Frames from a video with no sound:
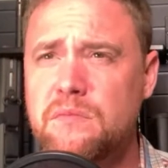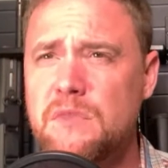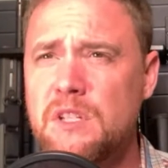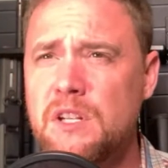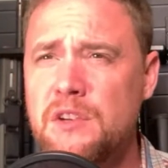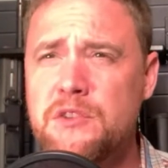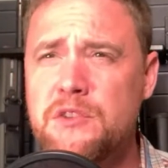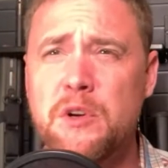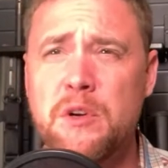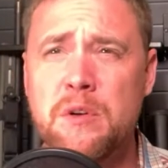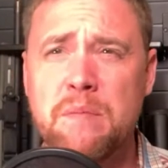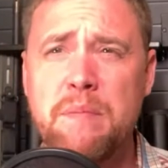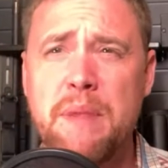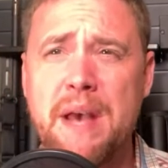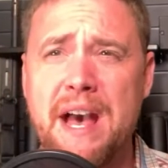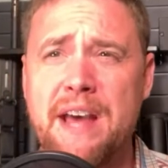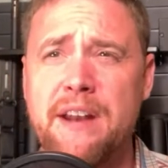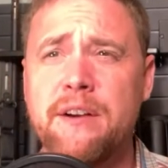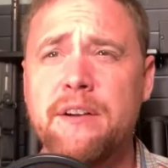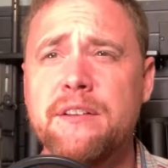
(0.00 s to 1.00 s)
certain
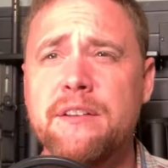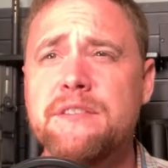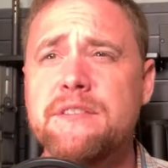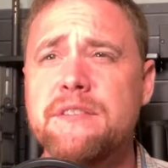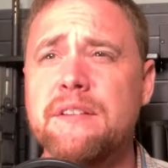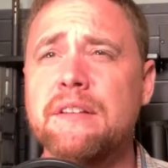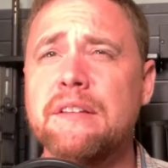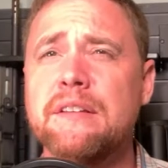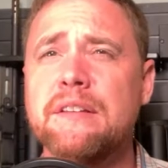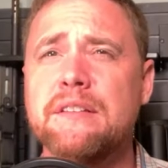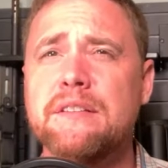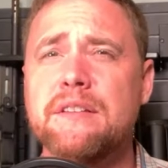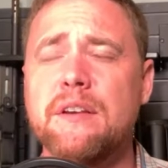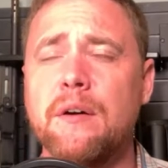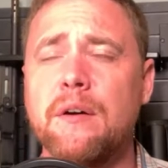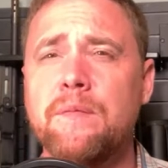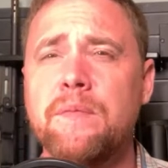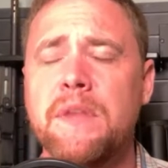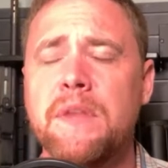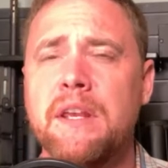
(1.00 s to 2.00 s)
patterns. And so
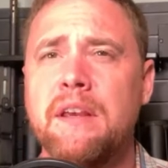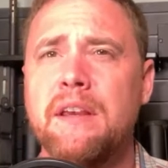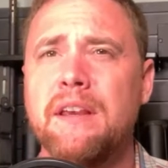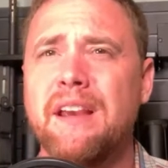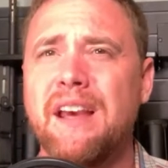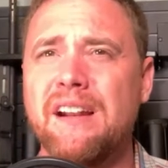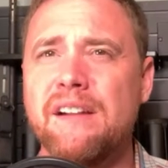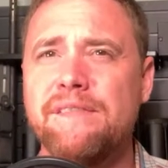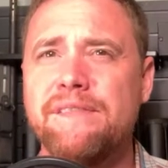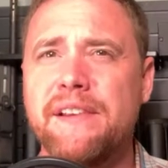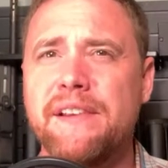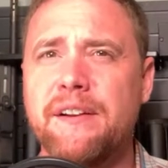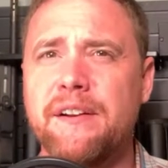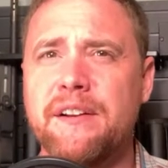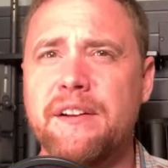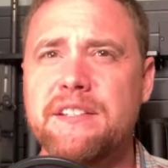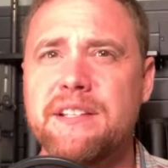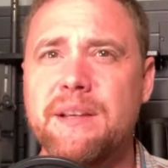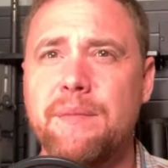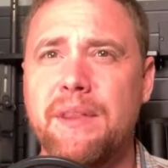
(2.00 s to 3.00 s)
kind of figuring
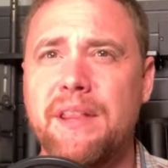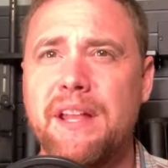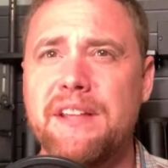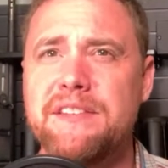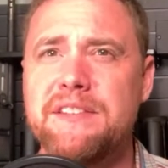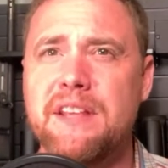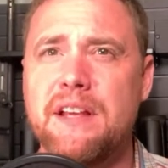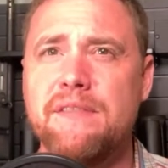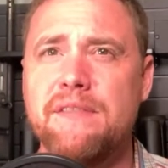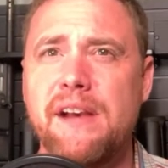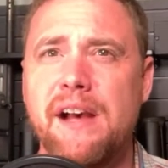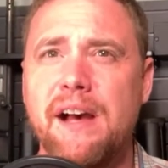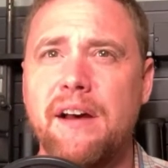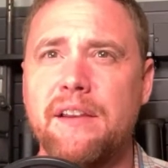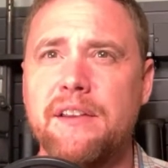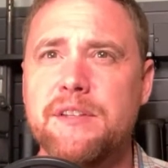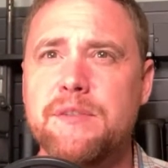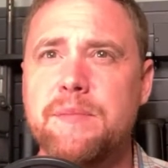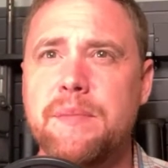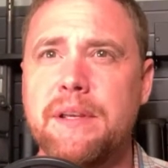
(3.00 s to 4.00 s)
some of that stuff out
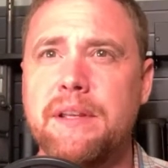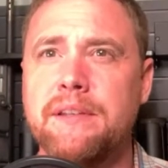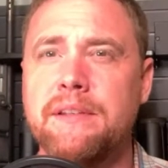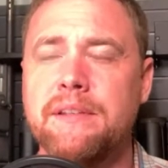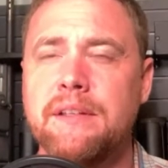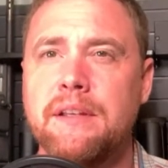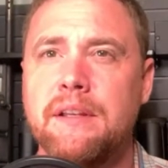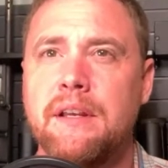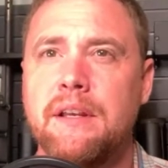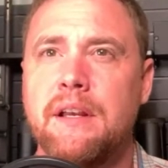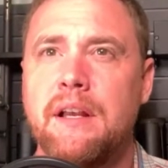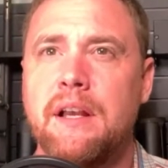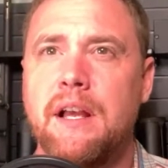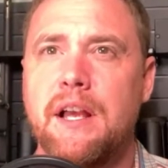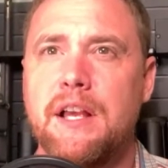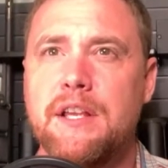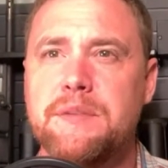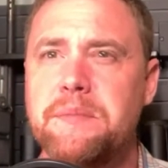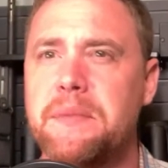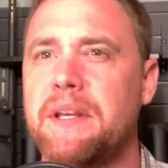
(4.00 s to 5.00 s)
has
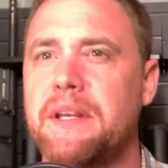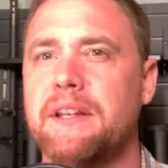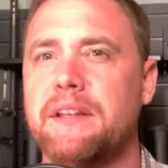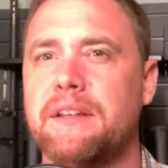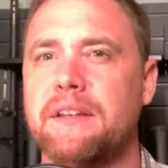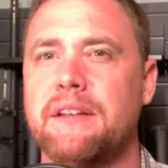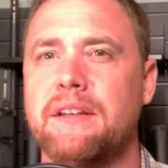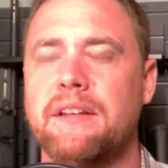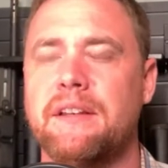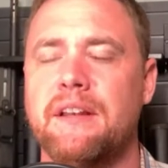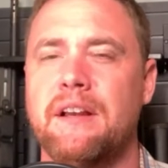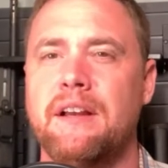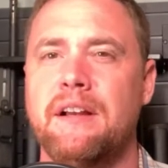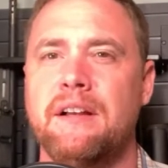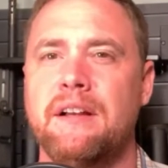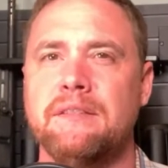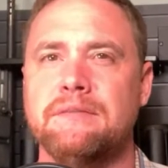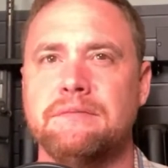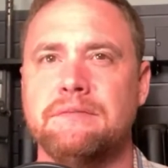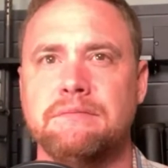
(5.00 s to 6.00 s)
been
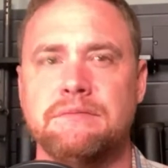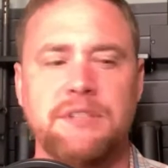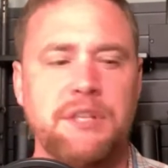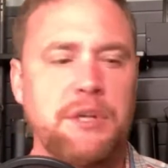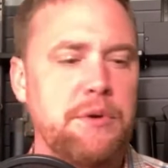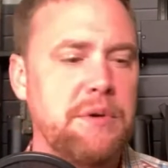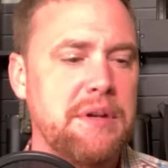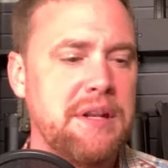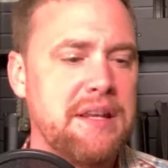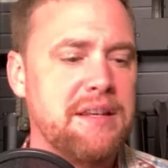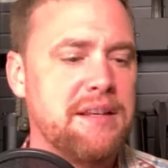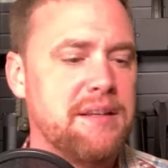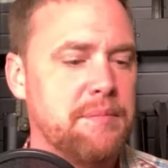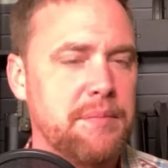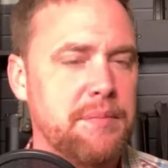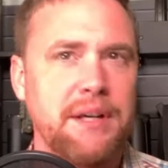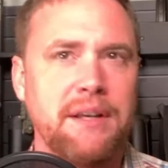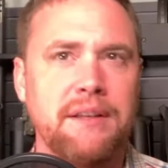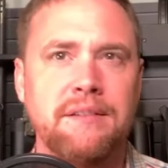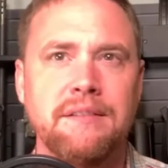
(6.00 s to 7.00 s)
unique,
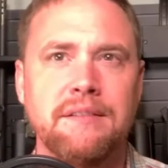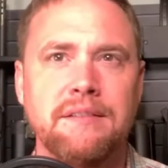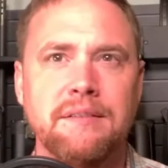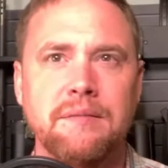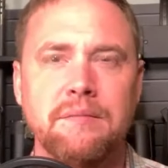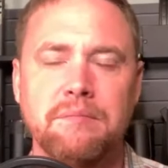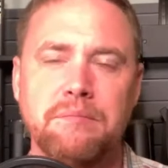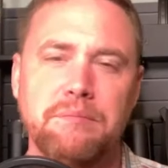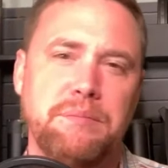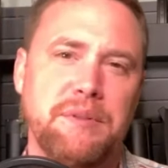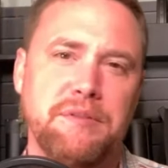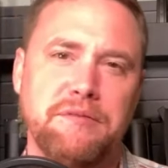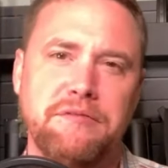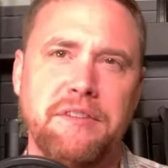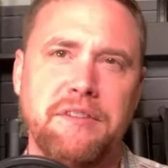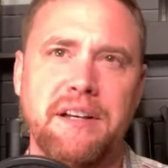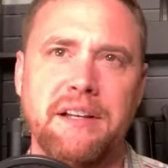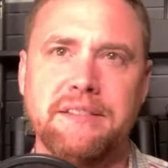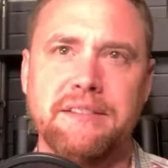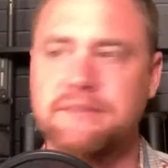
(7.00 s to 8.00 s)
but
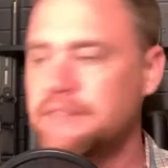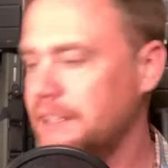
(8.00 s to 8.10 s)
fun.